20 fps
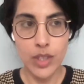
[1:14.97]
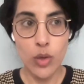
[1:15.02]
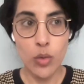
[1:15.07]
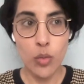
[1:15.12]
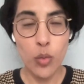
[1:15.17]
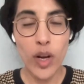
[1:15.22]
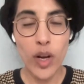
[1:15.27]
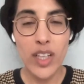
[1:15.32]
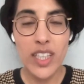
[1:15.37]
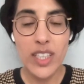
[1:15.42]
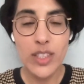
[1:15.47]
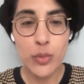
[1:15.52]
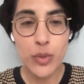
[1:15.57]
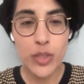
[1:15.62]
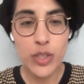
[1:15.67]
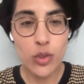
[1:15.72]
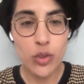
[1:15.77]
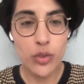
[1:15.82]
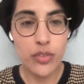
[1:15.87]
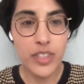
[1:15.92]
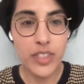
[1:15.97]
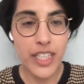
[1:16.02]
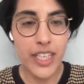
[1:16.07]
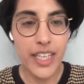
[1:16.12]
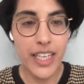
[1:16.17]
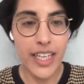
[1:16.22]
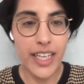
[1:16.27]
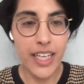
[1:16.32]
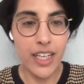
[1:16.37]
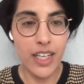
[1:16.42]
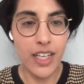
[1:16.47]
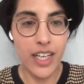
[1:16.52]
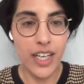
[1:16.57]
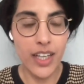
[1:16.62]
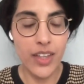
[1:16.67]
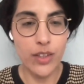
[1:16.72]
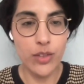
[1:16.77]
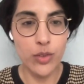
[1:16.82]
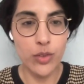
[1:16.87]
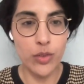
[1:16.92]
Well, as we sort of sit here
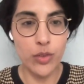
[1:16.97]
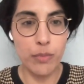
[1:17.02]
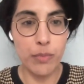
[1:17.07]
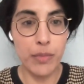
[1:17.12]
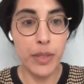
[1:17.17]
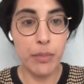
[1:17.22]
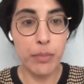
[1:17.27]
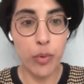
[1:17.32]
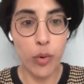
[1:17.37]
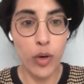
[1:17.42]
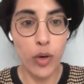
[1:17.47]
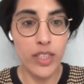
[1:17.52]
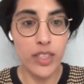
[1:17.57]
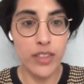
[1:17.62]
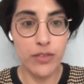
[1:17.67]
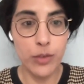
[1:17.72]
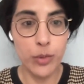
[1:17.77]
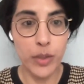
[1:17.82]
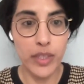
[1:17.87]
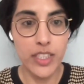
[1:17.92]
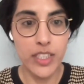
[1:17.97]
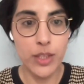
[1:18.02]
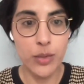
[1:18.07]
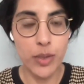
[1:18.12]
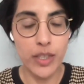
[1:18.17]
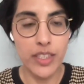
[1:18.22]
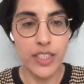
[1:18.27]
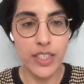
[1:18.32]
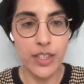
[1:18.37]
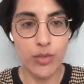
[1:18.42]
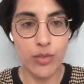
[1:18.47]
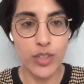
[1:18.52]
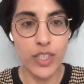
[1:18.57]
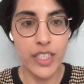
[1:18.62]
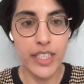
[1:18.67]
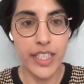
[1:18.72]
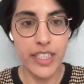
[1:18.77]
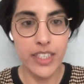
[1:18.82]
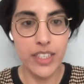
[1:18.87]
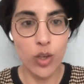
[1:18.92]
at the sort of midpoint of 2023,
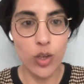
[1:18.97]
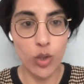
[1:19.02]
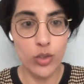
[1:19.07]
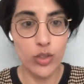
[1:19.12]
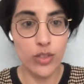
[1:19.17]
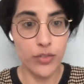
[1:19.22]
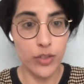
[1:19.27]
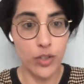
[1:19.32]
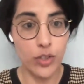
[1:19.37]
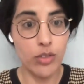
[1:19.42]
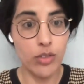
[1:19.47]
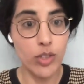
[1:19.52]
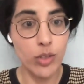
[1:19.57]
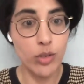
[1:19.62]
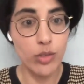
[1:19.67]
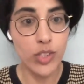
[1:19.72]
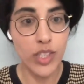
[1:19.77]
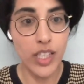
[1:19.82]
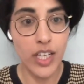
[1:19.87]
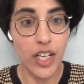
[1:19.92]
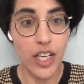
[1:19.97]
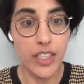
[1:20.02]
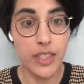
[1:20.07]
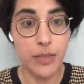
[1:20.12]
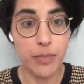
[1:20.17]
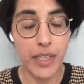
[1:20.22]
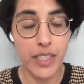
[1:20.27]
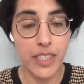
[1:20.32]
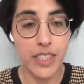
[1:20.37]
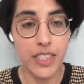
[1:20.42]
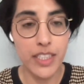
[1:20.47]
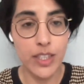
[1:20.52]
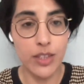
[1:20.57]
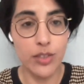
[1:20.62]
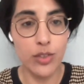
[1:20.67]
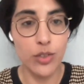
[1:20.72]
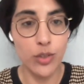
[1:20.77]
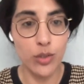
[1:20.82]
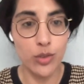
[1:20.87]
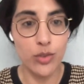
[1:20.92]
there's lots of good news and unexpectedly
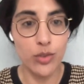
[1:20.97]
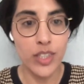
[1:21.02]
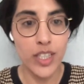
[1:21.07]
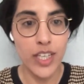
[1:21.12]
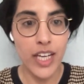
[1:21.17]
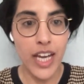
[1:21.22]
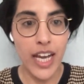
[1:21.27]
good news.